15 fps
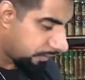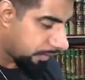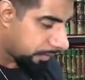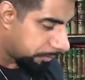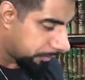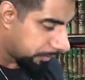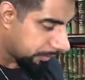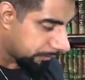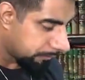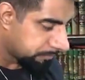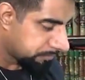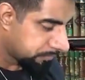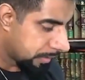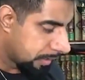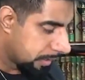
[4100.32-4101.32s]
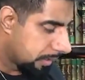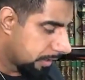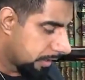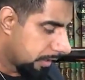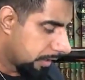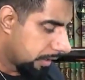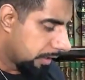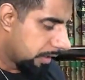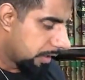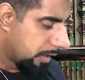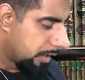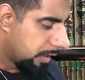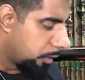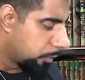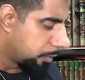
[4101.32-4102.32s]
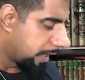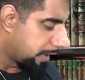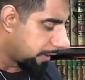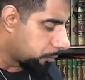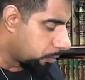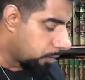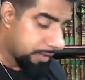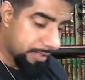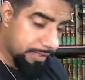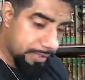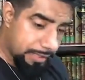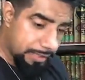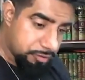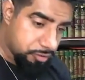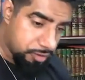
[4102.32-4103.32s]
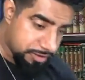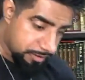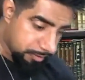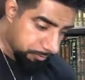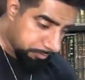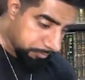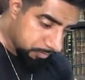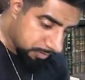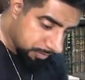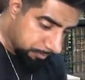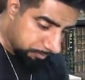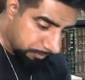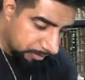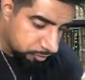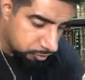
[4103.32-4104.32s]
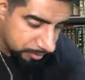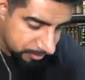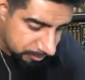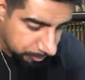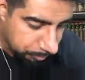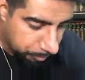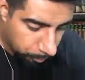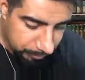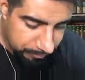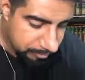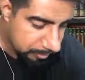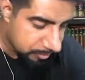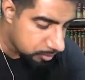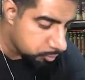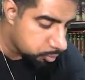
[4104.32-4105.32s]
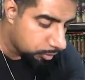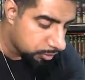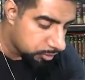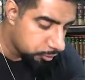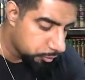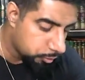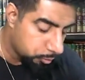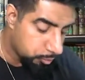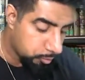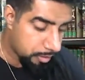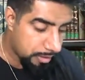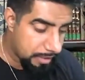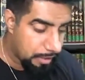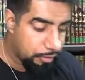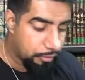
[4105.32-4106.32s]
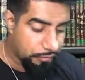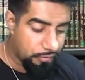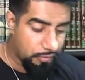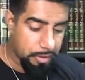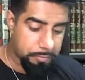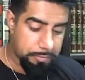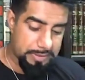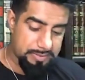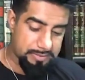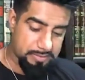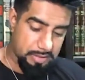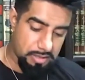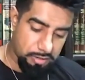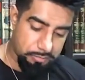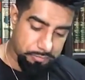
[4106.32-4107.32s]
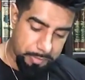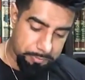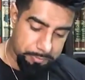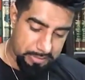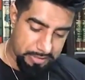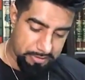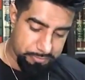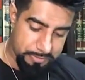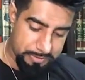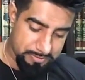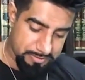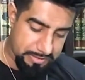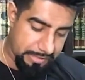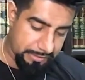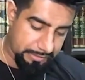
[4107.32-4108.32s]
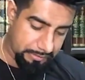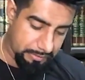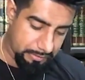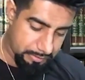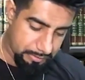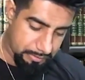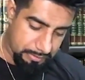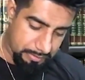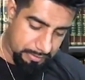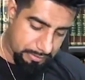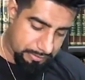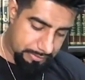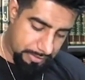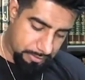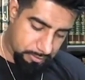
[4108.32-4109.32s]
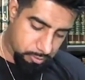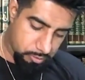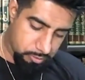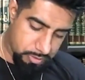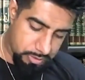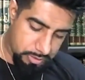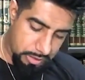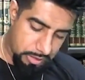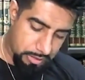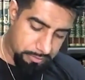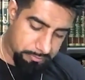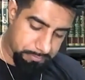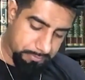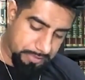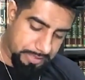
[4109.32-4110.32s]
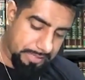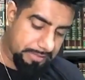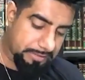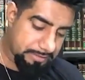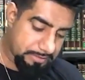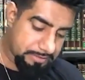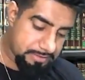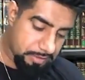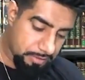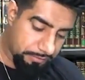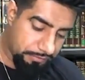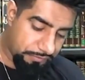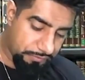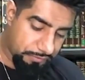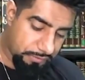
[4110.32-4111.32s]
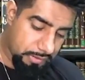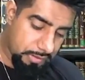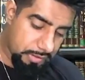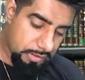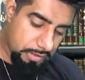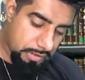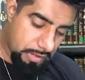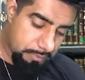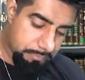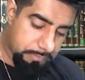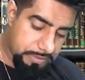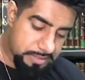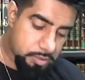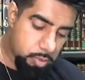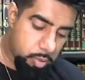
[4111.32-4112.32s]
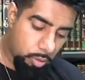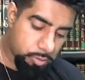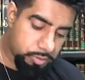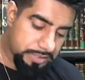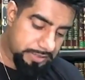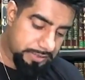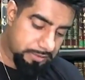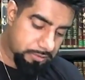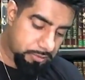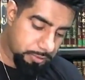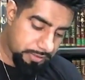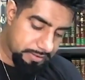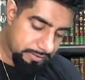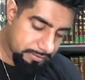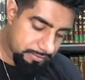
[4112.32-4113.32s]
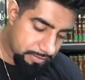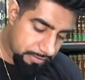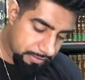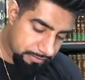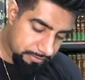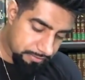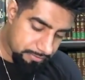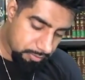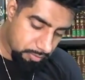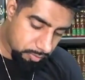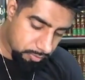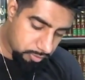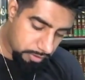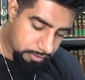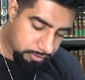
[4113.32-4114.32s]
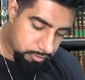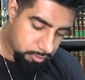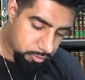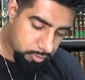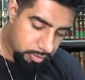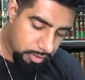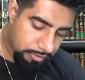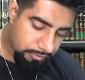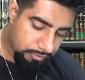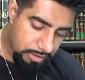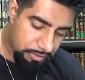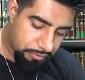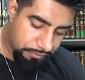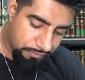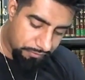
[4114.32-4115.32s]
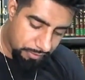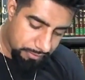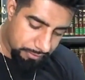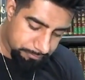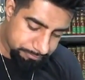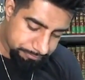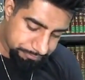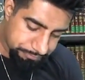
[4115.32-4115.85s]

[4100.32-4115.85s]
Farabri? Okay, some interesting points I just want to clarify, because a lot of people have been saying that, look, I'm getting this stuff, I'm misquoting and doing things like this, so I'd like to kind of clarify.